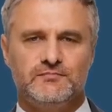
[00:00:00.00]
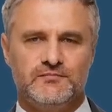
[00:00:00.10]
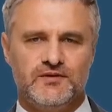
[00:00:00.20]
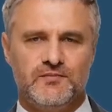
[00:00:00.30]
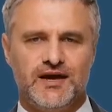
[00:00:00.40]

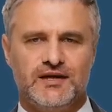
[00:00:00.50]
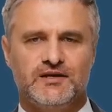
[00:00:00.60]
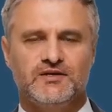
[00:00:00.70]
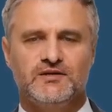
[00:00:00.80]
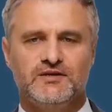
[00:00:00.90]
For
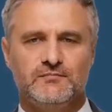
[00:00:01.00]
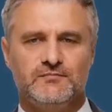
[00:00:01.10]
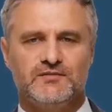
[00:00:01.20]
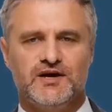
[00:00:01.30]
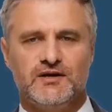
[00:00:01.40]
managers,
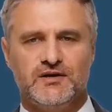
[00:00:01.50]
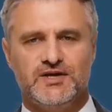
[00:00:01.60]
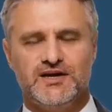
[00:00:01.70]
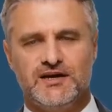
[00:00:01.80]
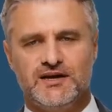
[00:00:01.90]

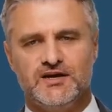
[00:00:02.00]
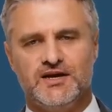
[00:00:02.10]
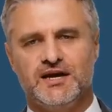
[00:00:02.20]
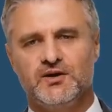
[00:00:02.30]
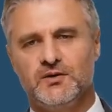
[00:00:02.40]
understanding
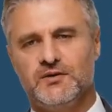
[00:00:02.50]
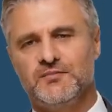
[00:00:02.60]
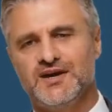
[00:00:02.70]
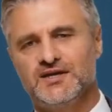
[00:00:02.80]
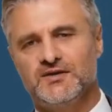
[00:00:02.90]
stakeholder
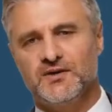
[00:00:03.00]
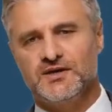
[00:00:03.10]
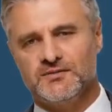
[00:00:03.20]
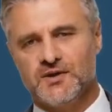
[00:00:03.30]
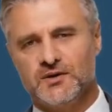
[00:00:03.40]
management
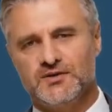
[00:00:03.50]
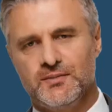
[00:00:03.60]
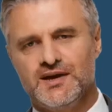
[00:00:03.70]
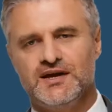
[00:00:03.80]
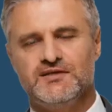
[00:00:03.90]
involves
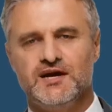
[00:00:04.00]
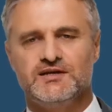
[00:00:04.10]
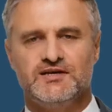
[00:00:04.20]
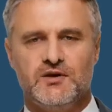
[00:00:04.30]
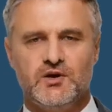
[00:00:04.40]

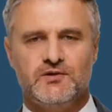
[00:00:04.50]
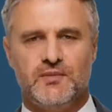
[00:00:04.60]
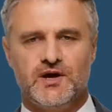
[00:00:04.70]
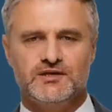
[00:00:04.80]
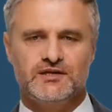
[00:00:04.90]
recognizing all
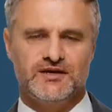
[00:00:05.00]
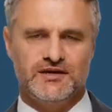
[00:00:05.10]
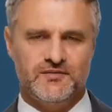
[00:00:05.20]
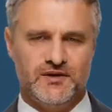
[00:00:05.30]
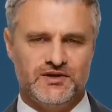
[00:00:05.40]
parties
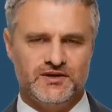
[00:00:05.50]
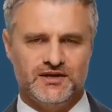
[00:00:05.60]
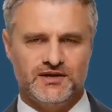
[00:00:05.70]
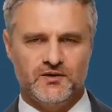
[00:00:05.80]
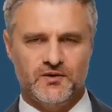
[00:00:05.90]
interested
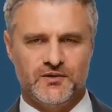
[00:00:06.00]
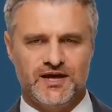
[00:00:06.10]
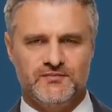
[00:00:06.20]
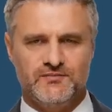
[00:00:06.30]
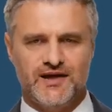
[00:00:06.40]
in or
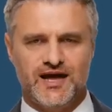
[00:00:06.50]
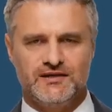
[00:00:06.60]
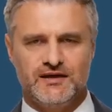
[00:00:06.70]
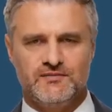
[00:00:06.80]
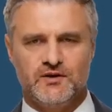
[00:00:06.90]

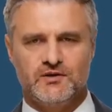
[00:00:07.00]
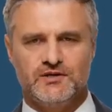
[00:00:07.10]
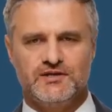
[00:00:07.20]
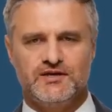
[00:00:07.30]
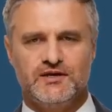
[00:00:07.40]
impacting the
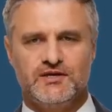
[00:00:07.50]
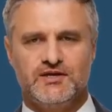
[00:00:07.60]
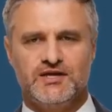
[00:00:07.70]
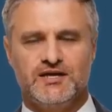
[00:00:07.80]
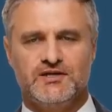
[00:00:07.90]

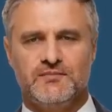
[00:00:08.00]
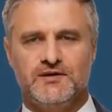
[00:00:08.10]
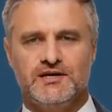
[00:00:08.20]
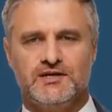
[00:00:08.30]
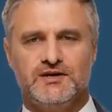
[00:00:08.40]
organization's
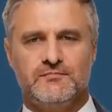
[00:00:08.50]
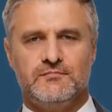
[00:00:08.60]
activities.